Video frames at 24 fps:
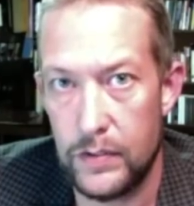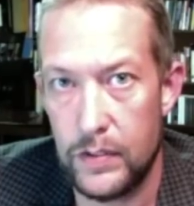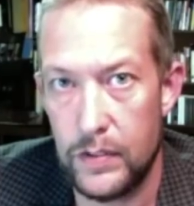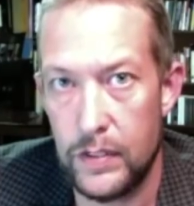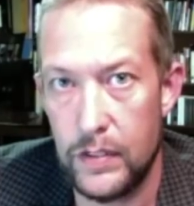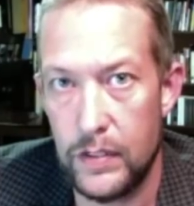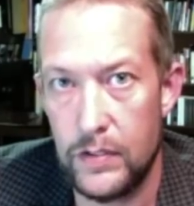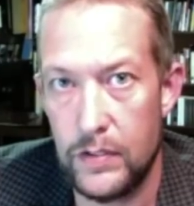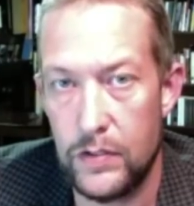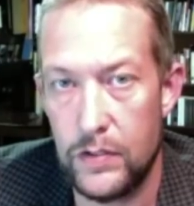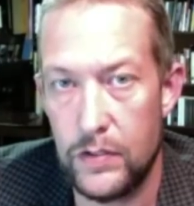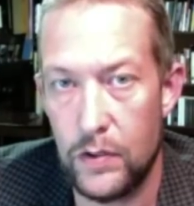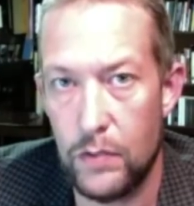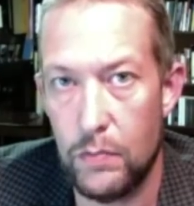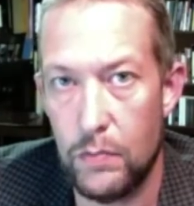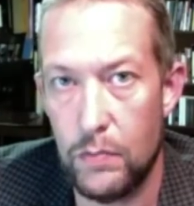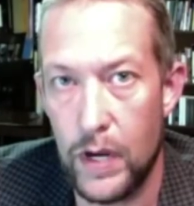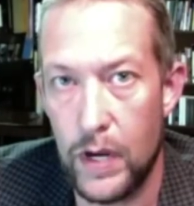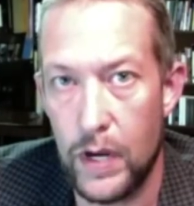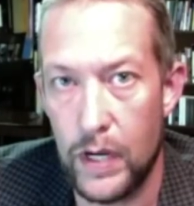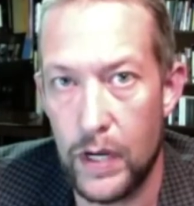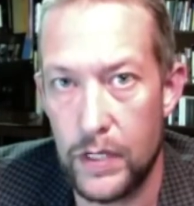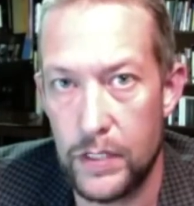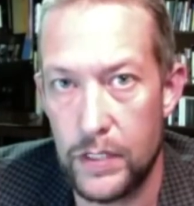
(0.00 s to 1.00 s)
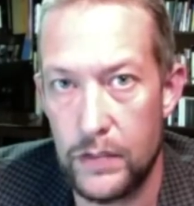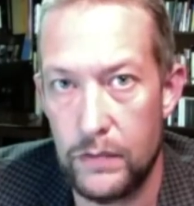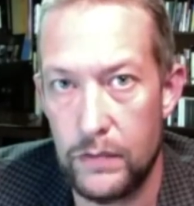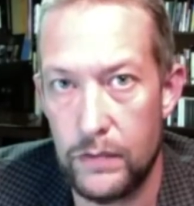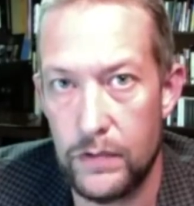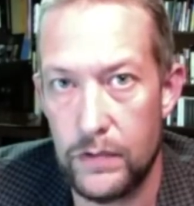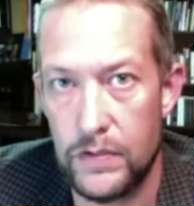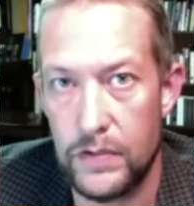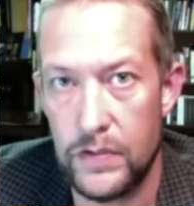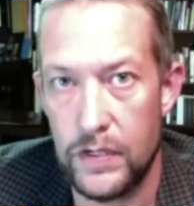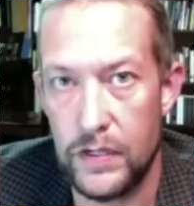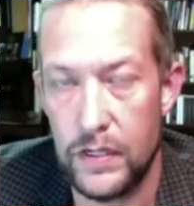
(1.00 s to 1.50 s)
Thanks so much
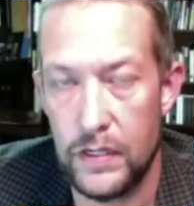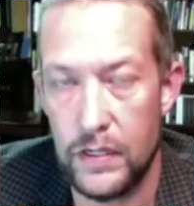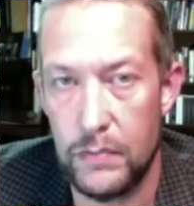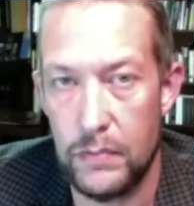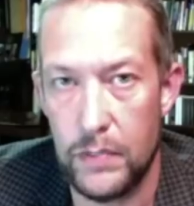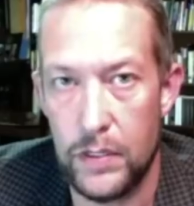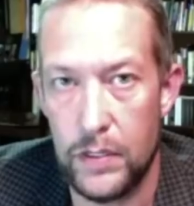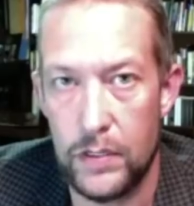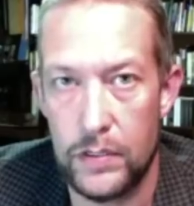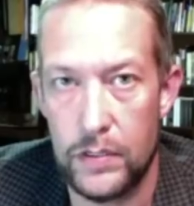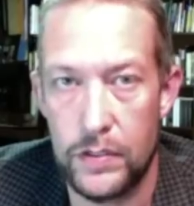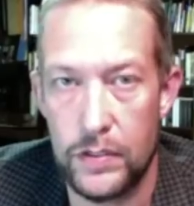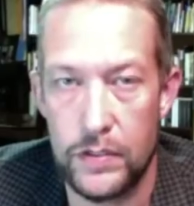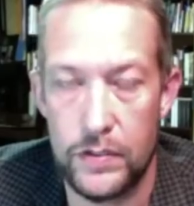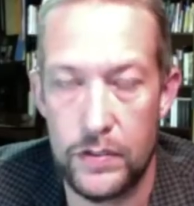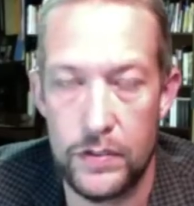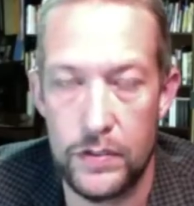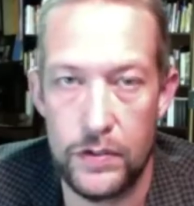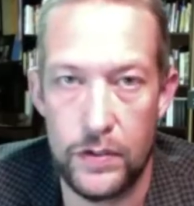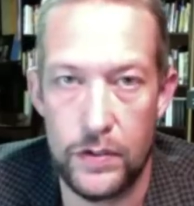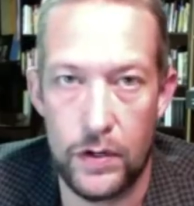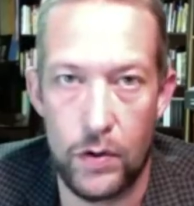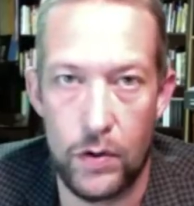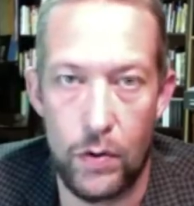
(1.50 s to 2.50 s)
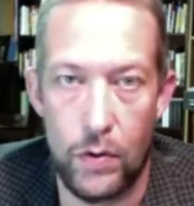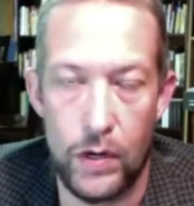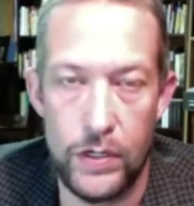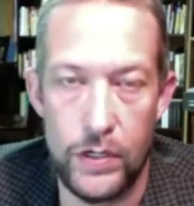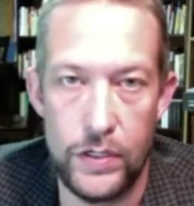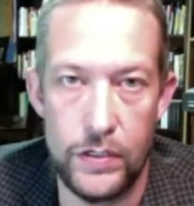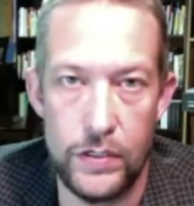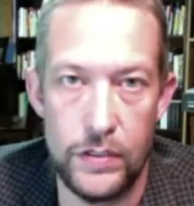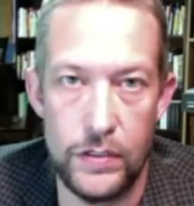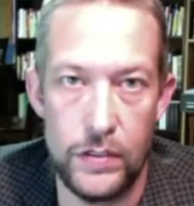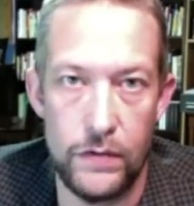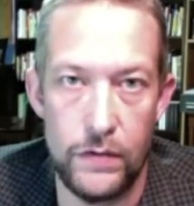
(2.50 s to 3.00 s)
for sending me your sincere
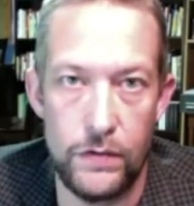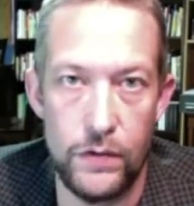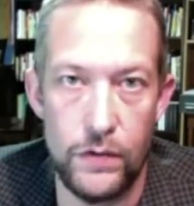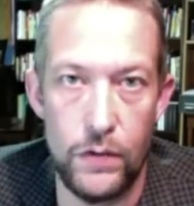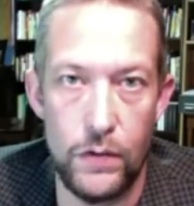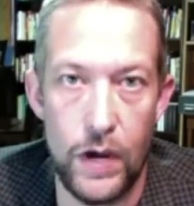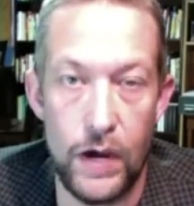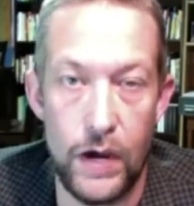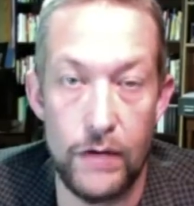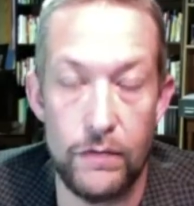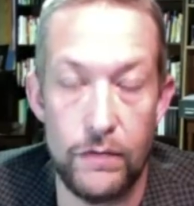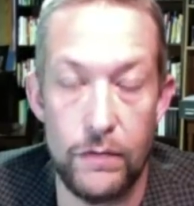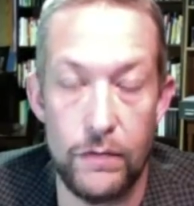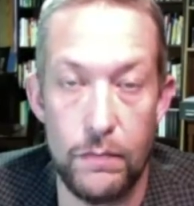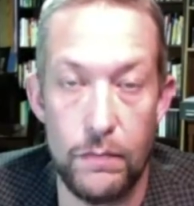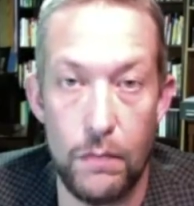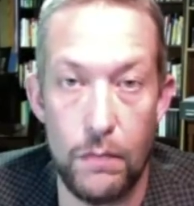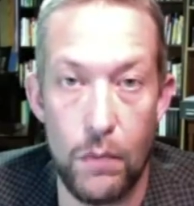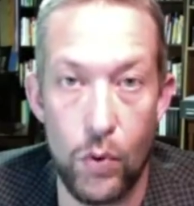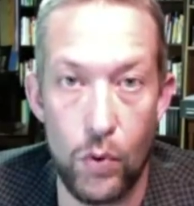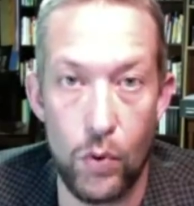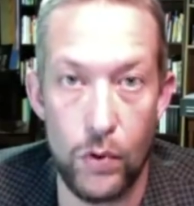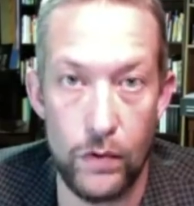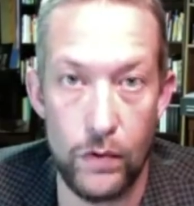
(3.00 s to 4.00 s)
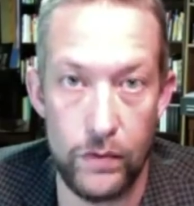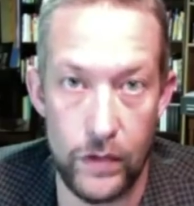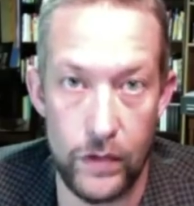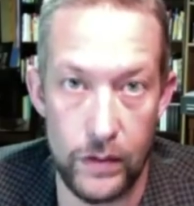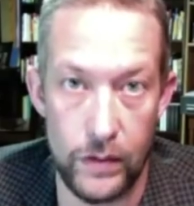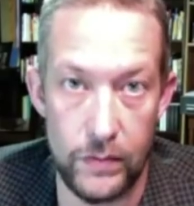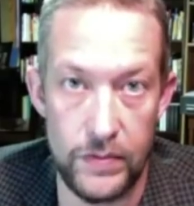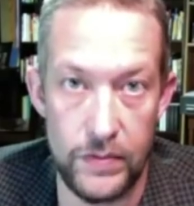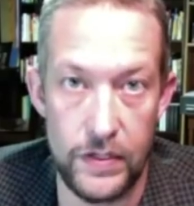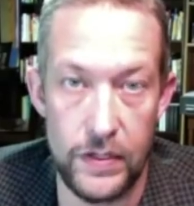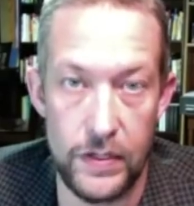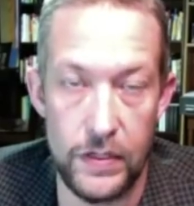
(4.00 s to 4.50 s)
questions. If you have more of
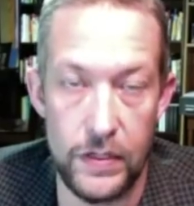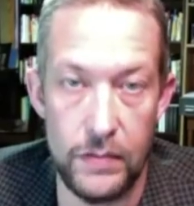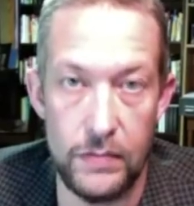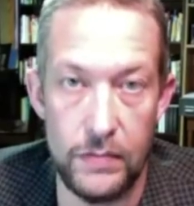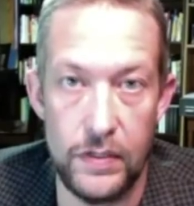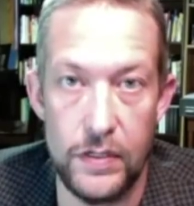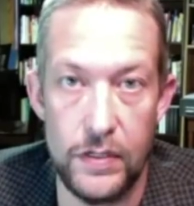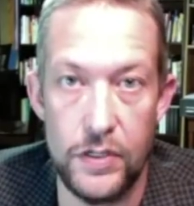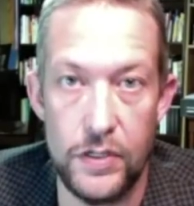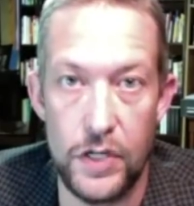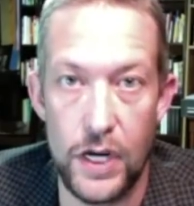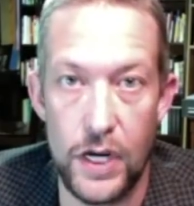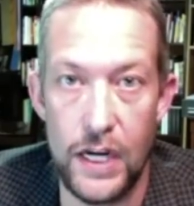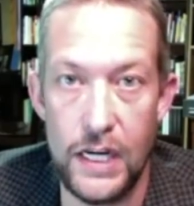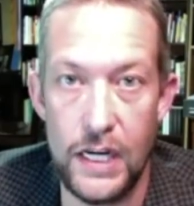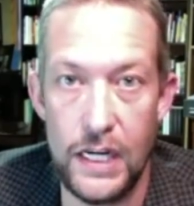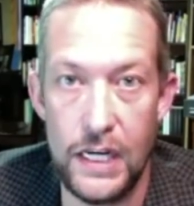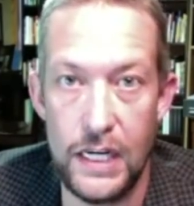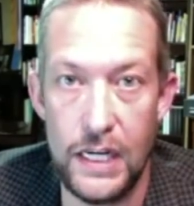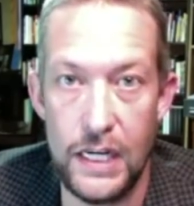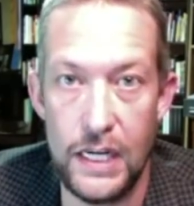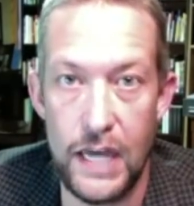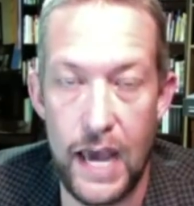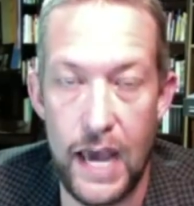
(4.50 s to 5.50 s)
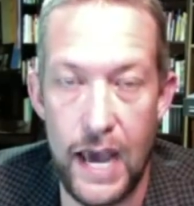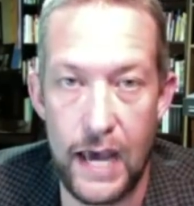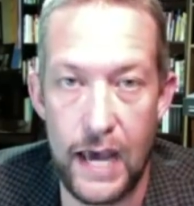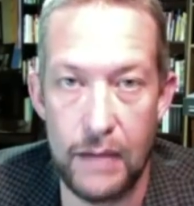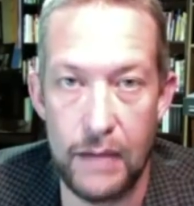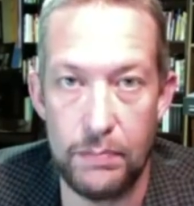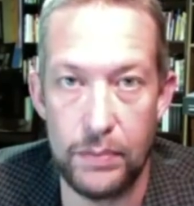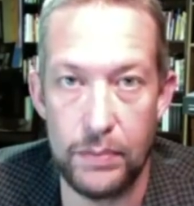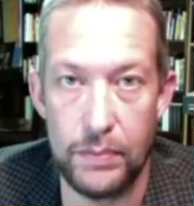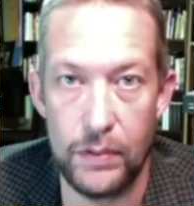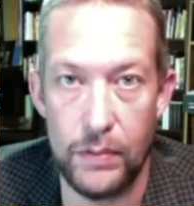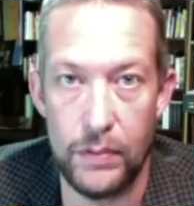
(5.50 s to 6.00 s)
them, send them to
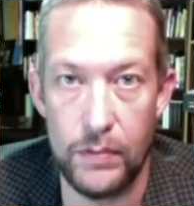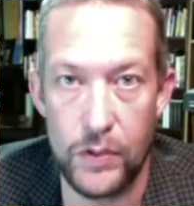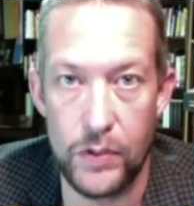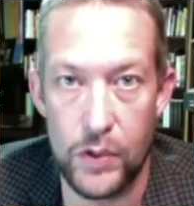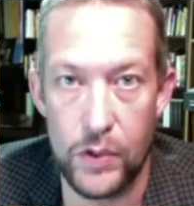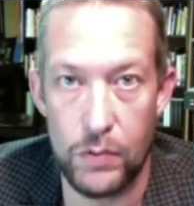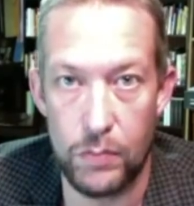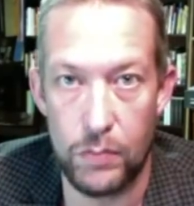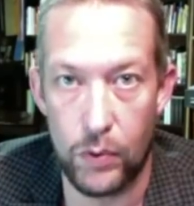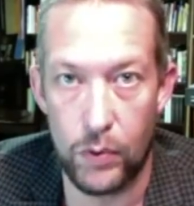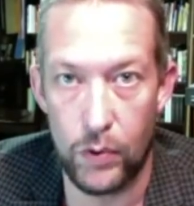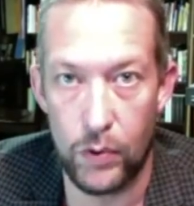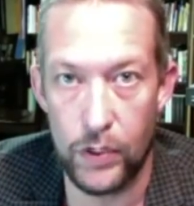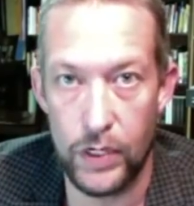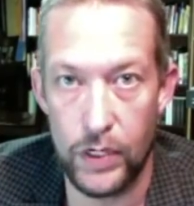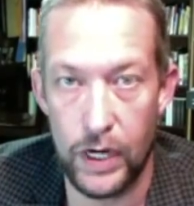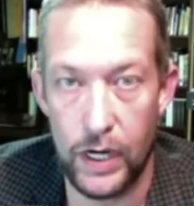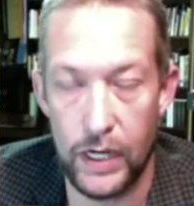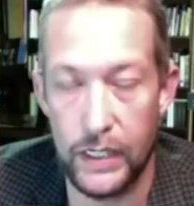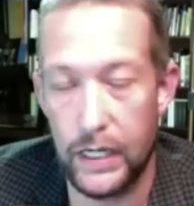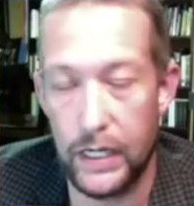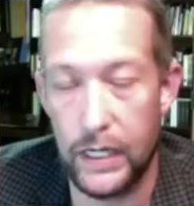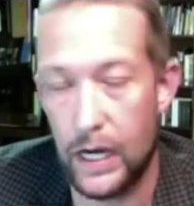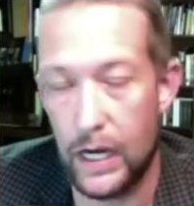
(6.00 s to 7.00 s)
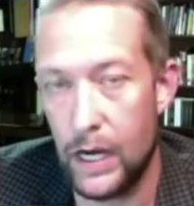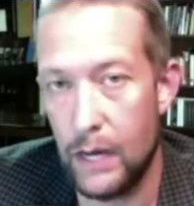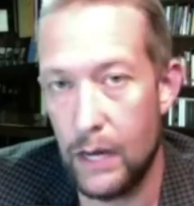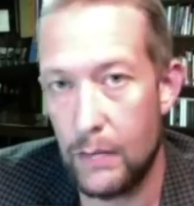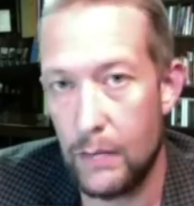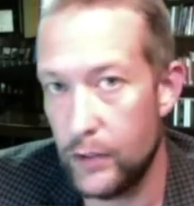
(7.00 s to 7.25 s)
jd@polemicsreport.com.